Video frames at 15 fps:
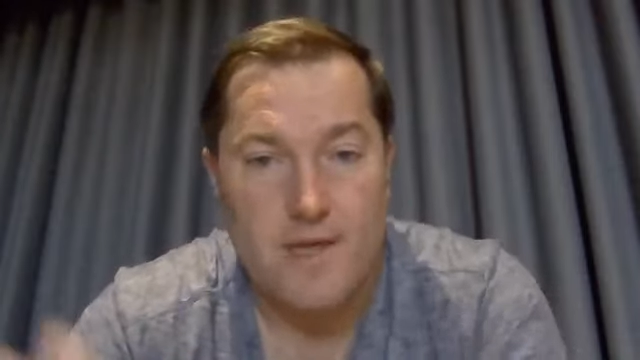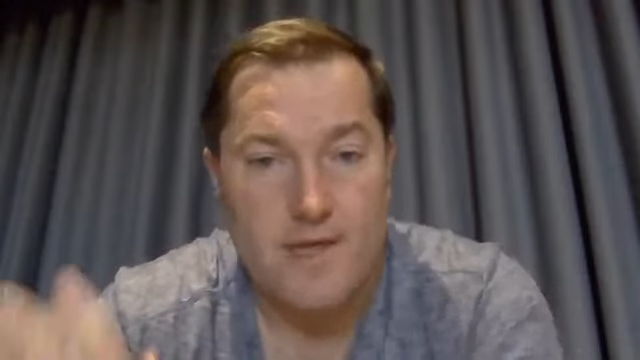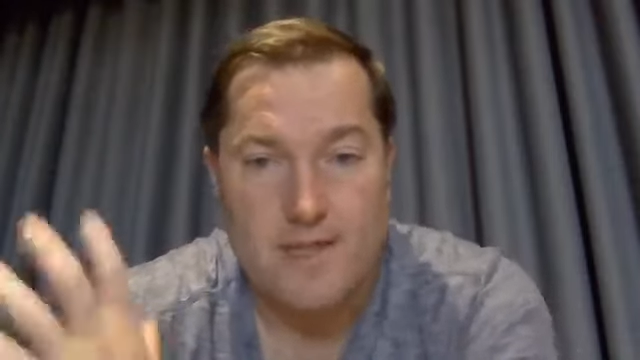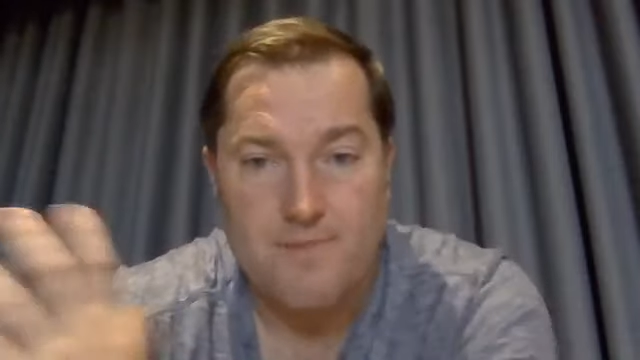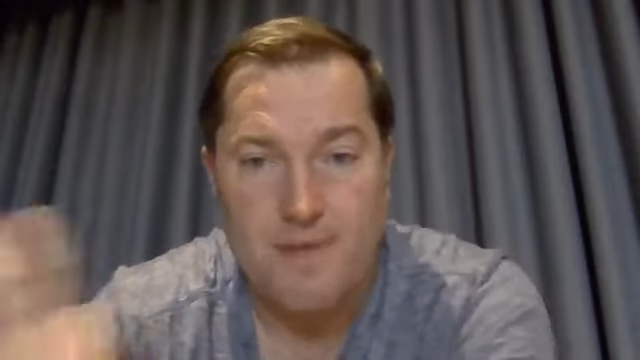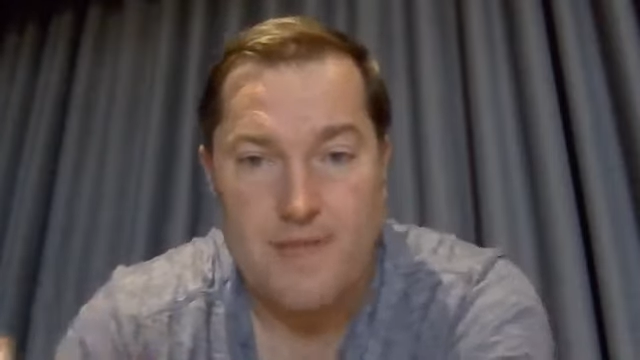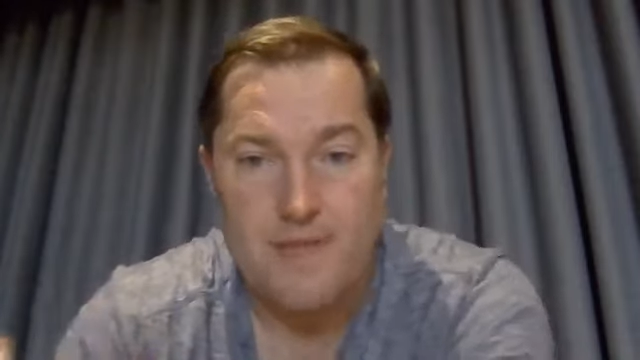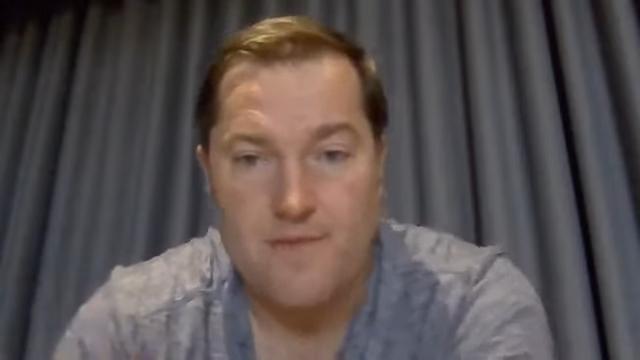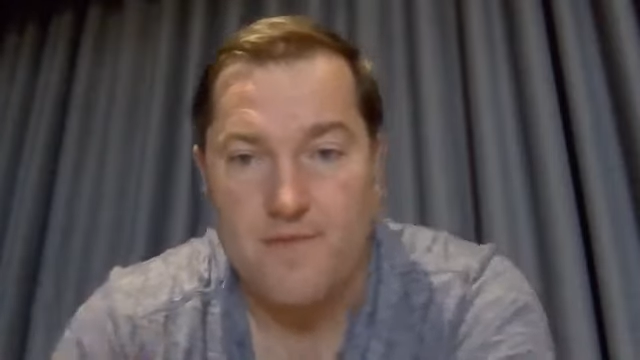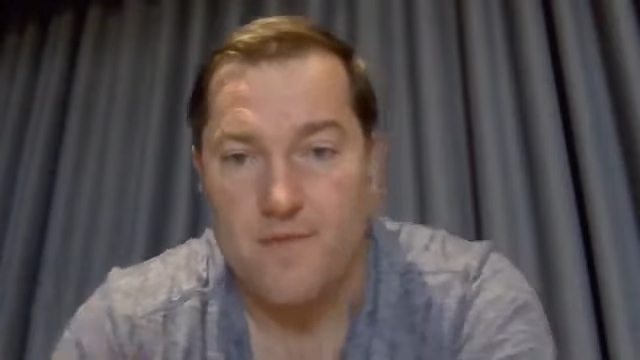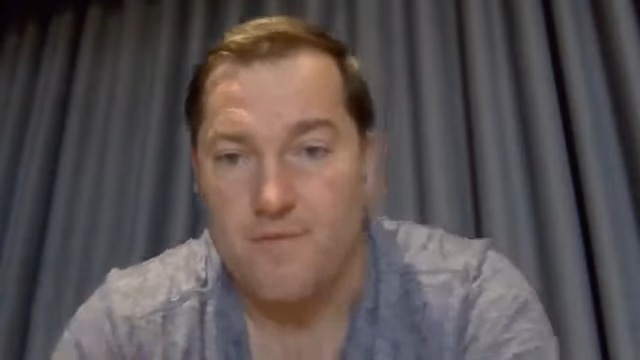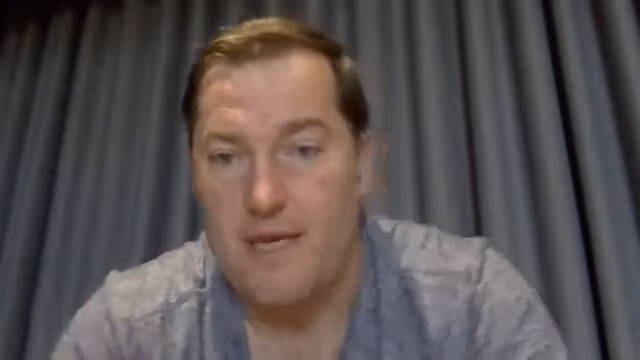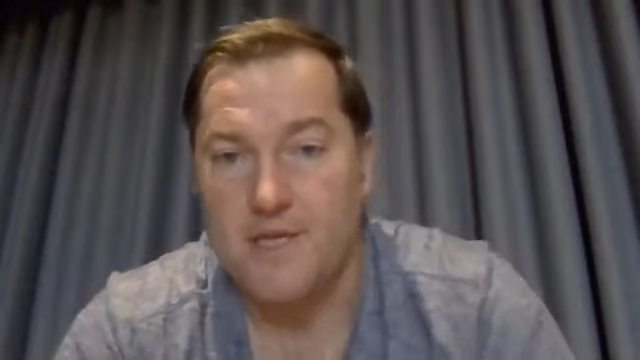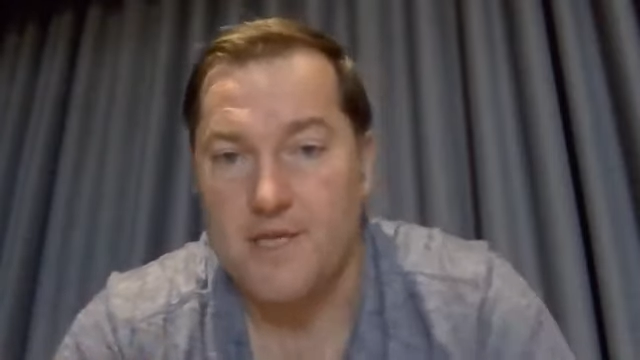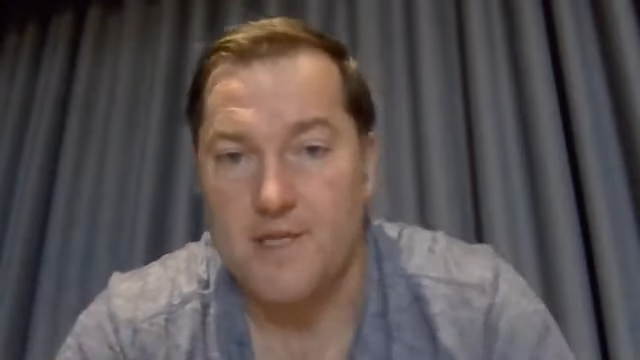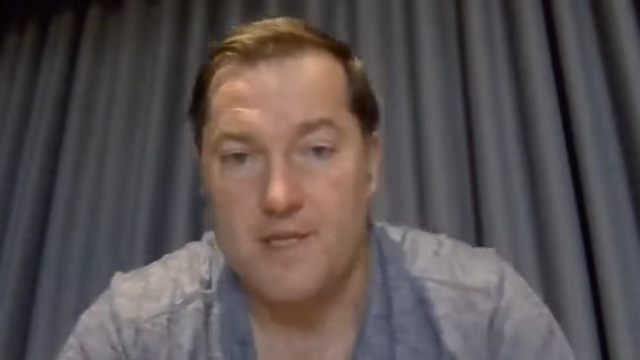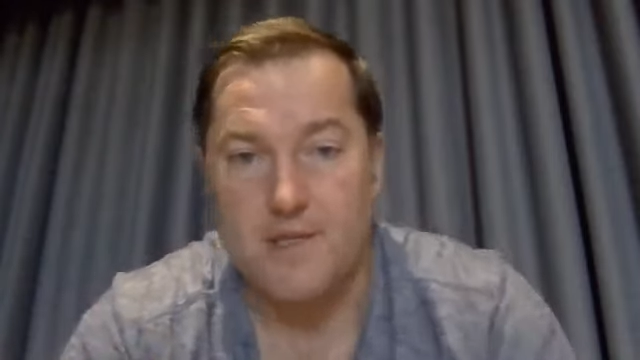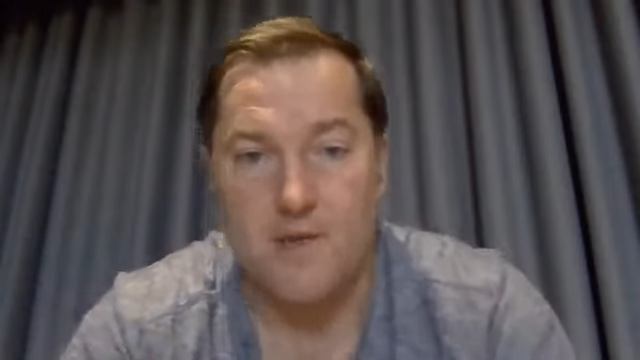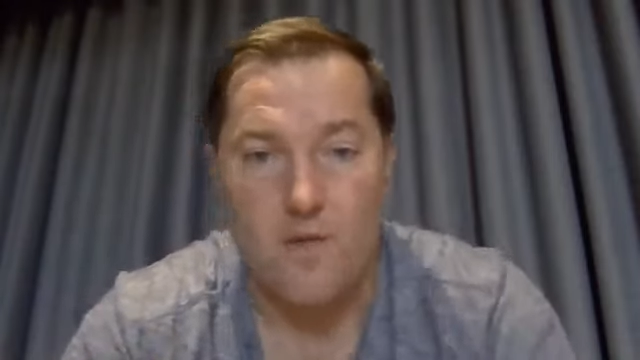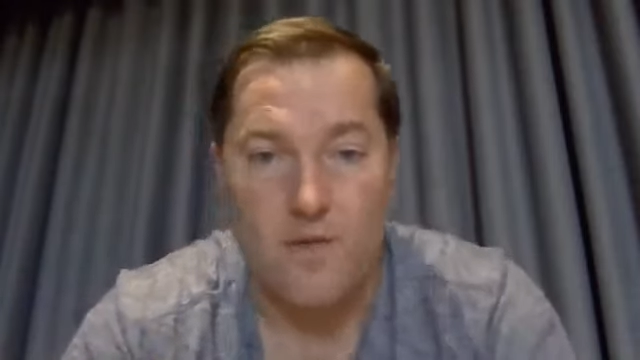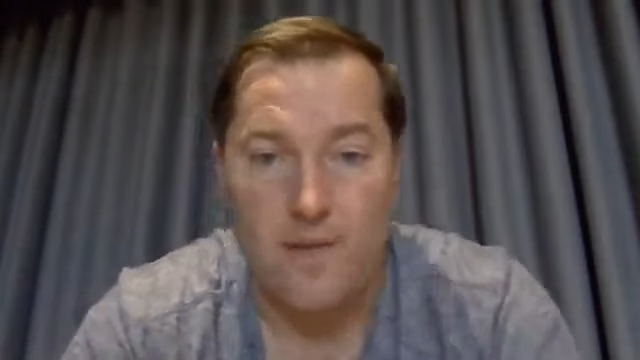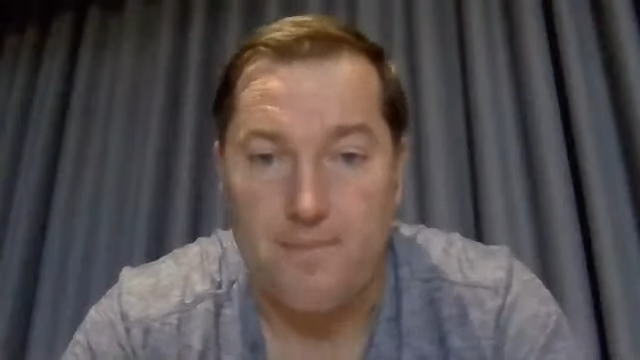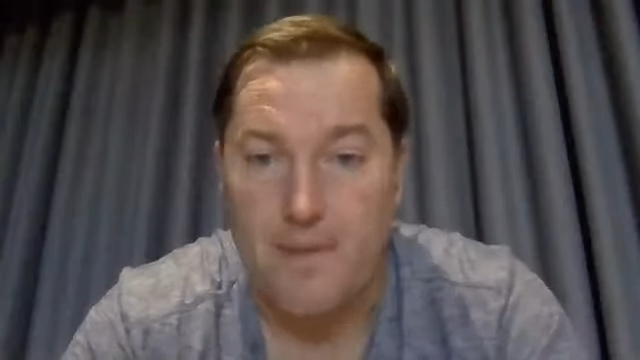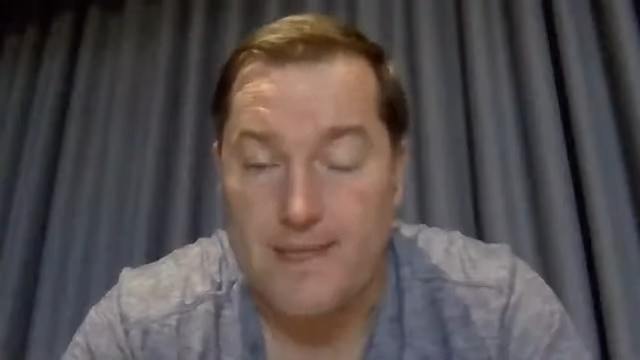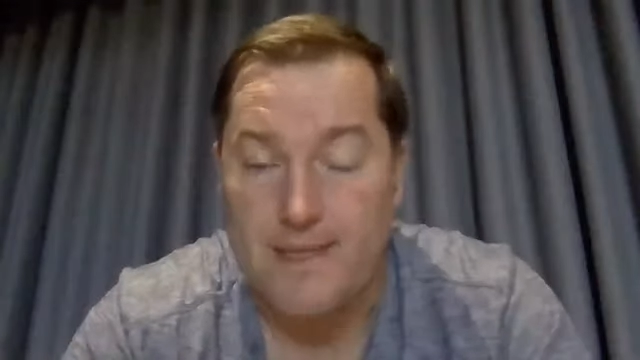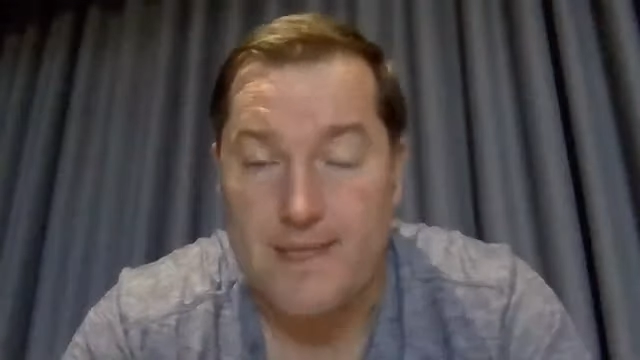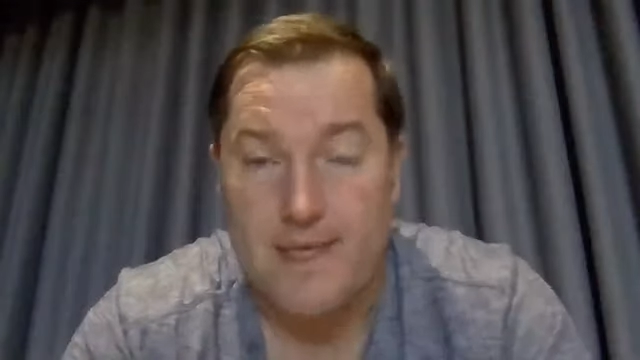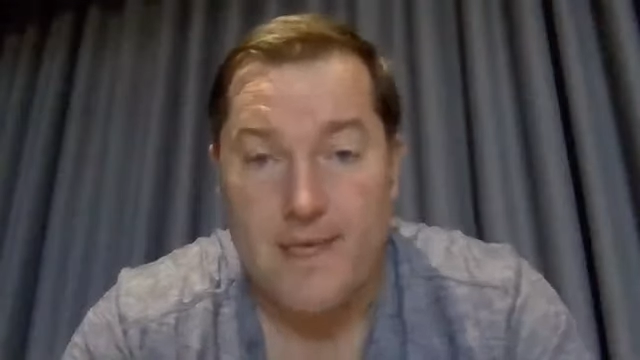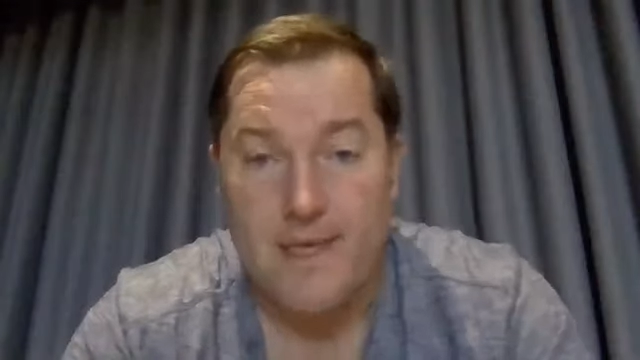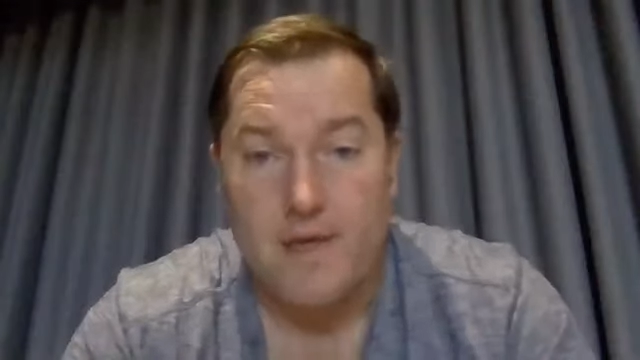space for pensions and all that, but